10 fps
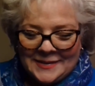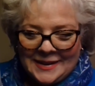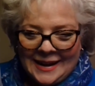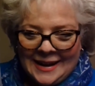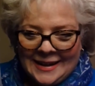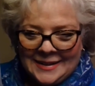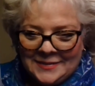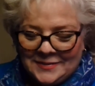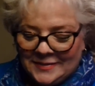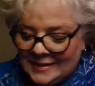Okay.
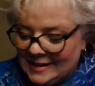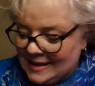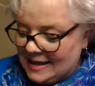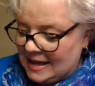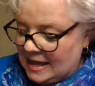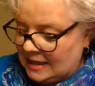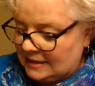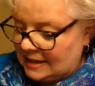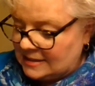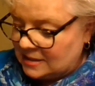
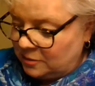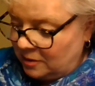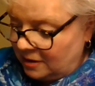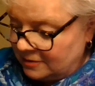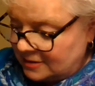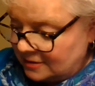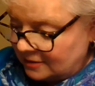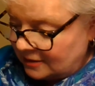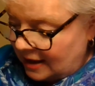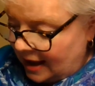Let's go on to
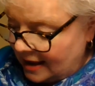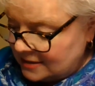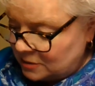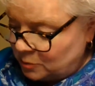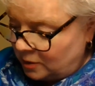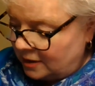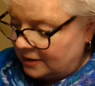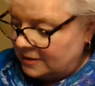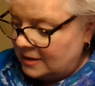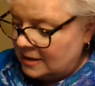the last
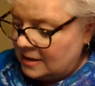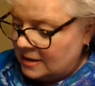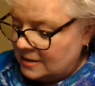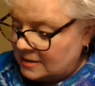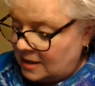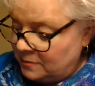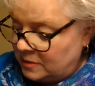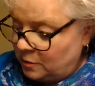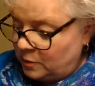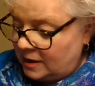one.
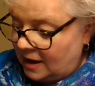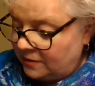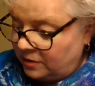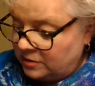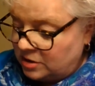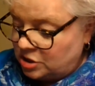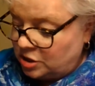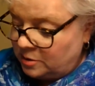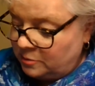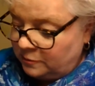Something we have on the
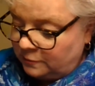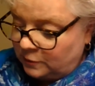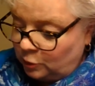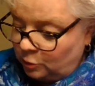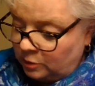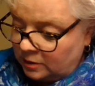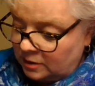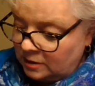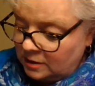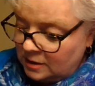gym
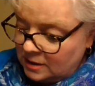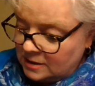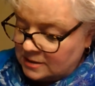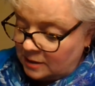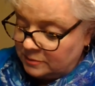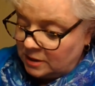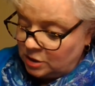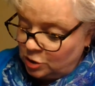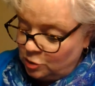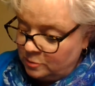floor.
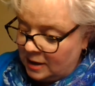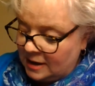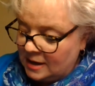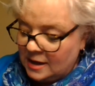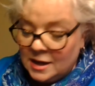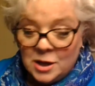Something you might